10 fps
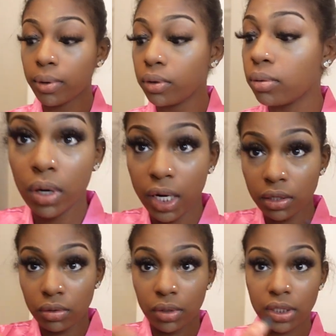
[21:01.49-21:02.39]
boom. What I
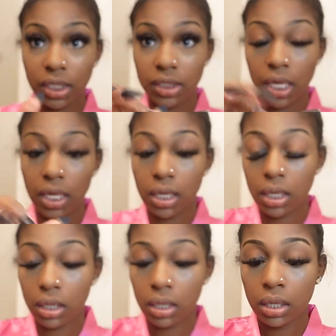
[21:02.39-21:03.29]
do is I take
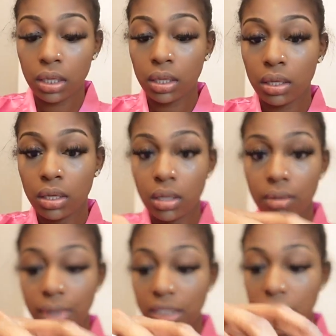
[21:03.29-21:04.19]

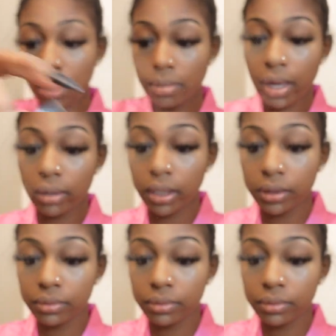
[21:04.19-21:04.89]
my setting powder